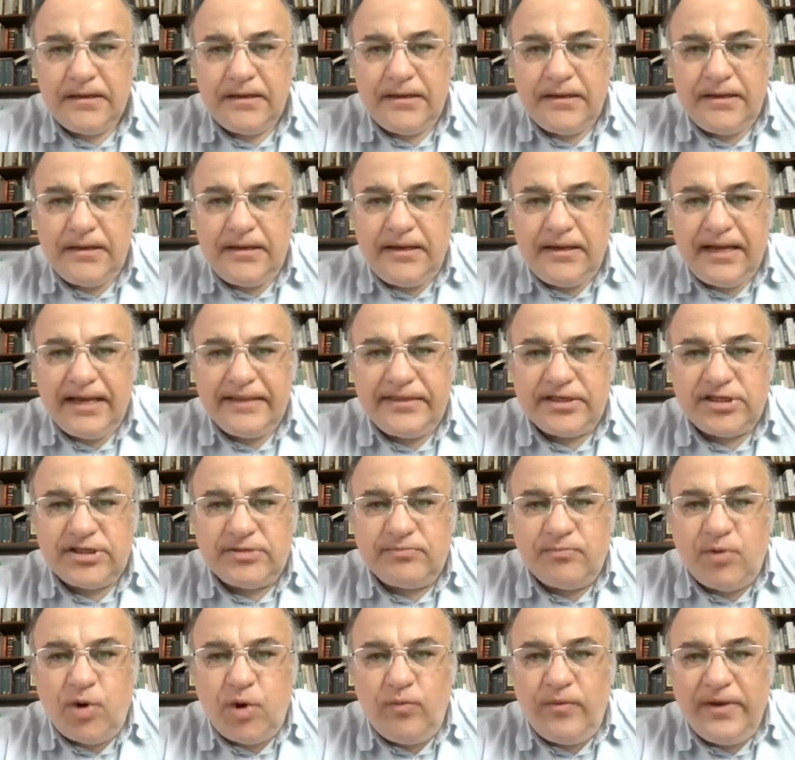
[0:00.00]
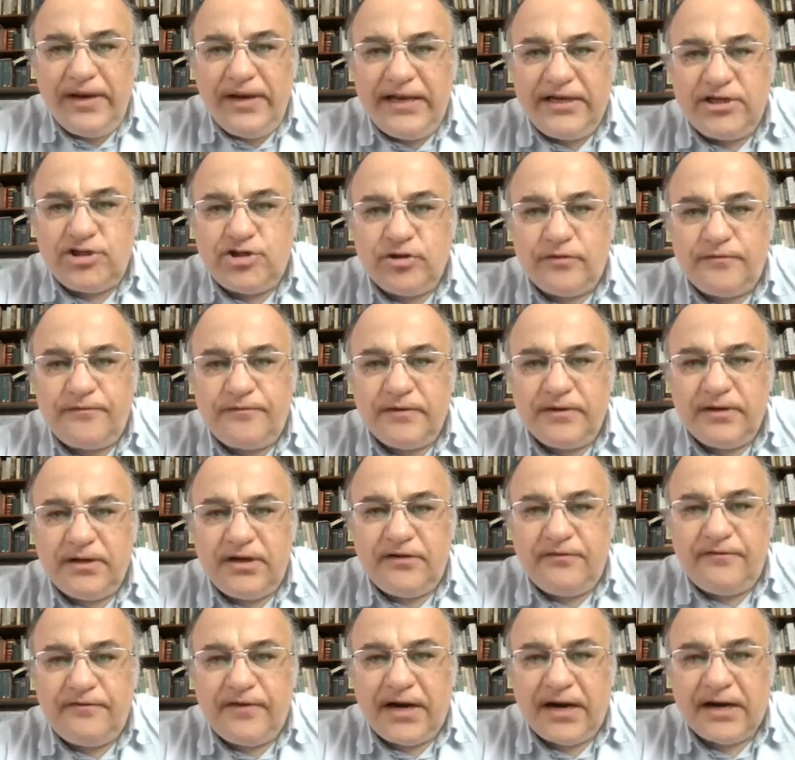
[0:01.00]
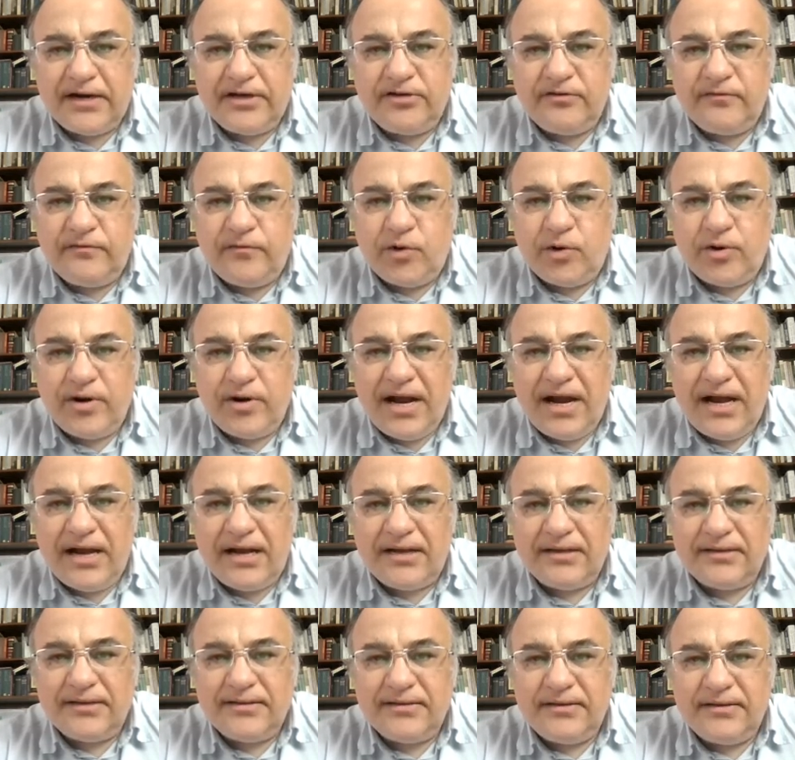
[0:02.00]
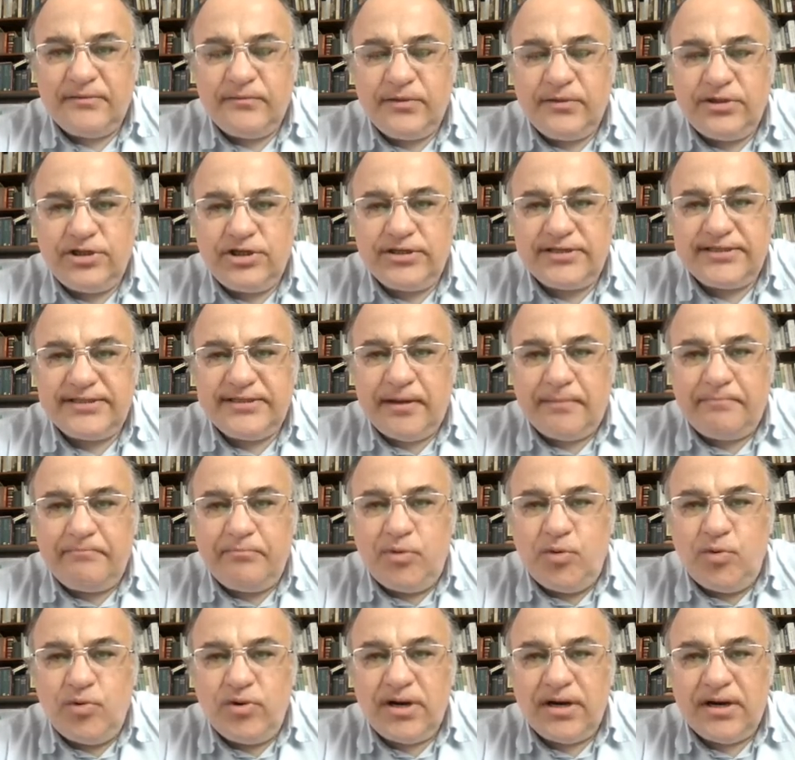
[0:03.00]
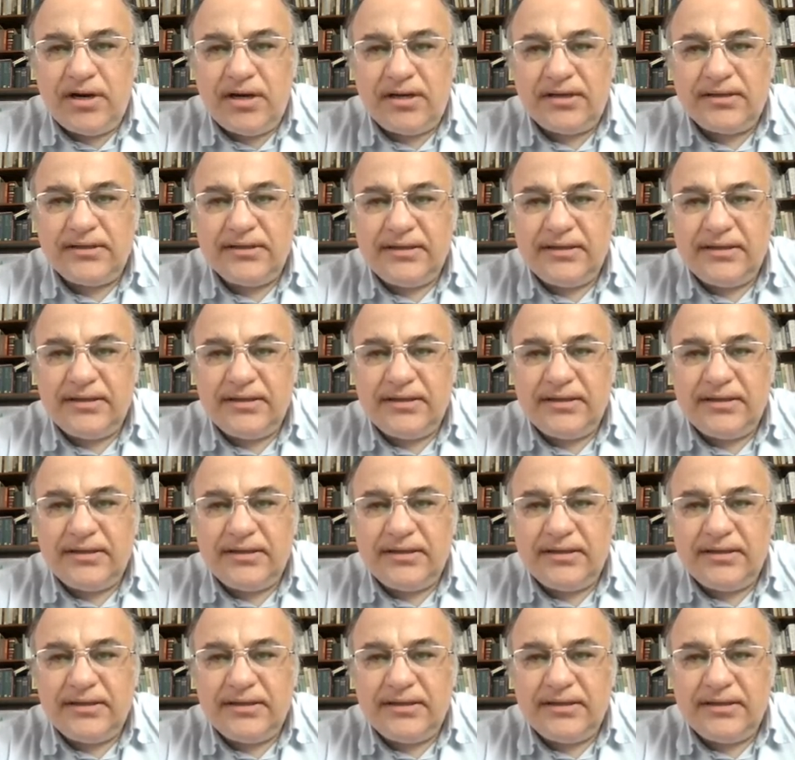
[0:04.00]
At the small village of Kfar Dvorah, which is Dabura,